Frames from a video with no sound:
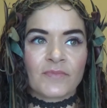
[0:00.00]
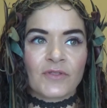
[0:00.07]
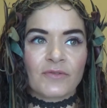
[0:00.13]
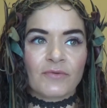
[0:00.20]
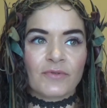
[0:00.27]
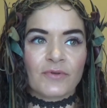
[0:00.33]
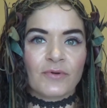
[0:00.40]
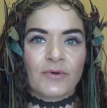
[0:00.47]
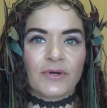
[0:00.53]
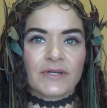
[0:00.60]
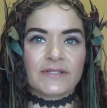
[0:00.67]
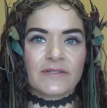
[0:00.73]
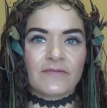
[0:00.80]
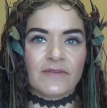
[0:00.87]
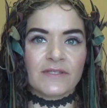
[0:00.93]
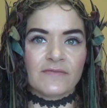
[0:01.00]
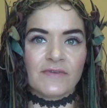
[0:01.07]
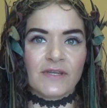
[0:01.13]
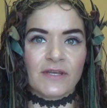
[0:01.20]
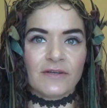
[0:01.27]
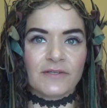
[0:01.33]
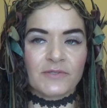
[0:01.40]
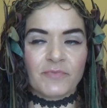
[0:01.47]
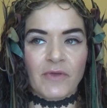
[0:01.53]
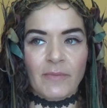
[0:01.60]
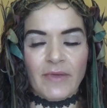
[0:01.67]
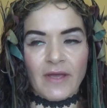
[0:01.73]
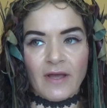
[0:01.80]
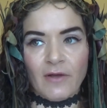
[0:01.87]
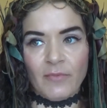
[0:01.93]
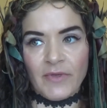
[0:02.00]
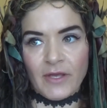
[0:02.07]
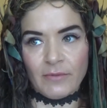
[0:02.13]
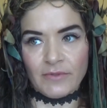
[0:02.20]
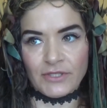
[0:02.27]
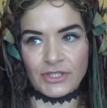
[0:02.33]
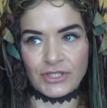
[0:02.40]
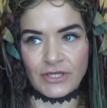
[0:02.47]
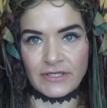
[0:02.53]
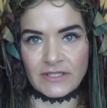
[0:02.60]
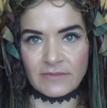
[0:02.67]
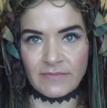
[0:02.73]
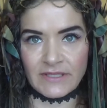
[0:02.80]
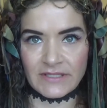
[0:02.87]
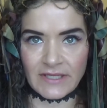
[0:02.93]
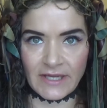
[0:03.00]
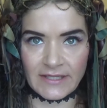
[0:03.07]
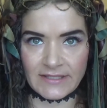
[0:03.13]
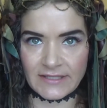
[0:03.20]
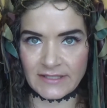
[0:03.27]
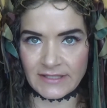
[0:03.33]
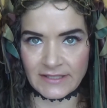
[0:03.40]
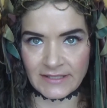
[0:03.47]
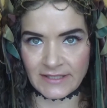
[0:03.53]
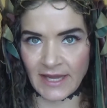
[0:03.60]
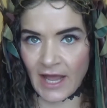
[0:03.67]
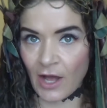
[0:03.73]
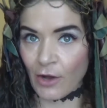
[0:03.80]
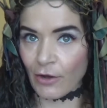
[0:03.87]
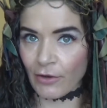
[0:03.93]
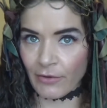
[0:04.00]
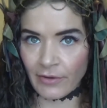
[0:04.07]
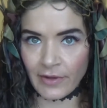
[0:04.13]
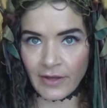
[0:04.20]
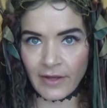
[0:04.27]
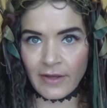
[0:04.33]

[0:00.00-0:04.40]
through the course of these videos maybe I'll be able to share some insights into how